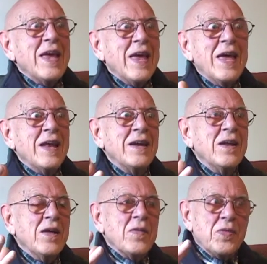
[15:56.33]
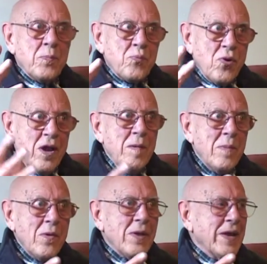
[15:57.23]
and the
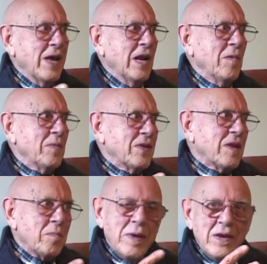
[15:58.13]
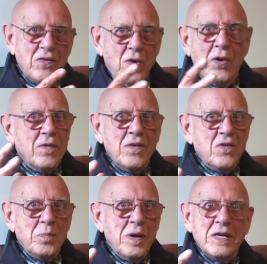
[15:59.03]
primary element that makes all of
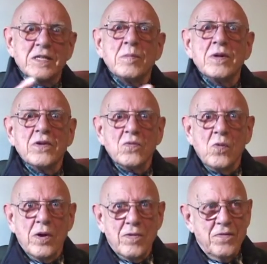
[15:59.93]
this possible is water